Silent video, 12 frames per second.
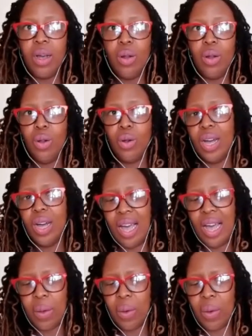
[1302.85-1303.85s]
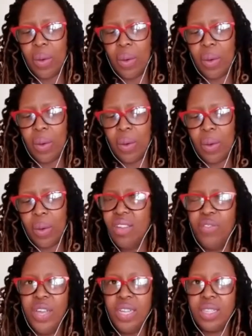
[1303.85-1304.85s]
Look, grief,
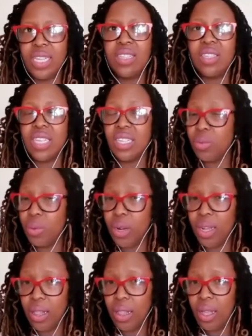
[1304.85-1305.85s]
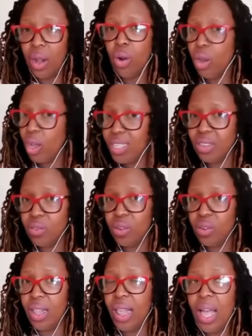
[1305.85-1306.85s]
it's real, loss is
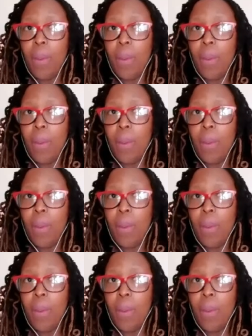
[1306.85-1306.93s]
real,